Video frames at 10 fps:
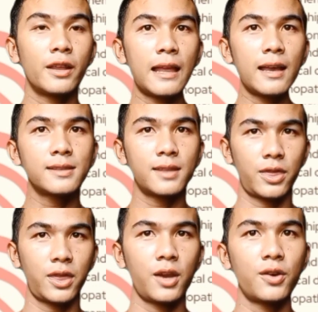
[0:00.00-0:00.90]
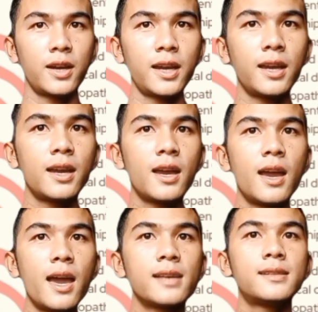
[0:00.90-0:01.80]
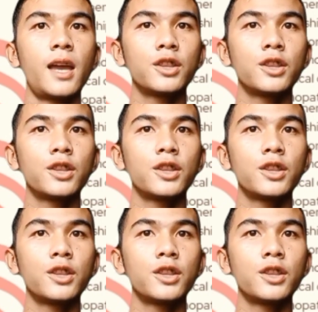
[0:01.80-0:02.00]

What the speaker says: the last theory is the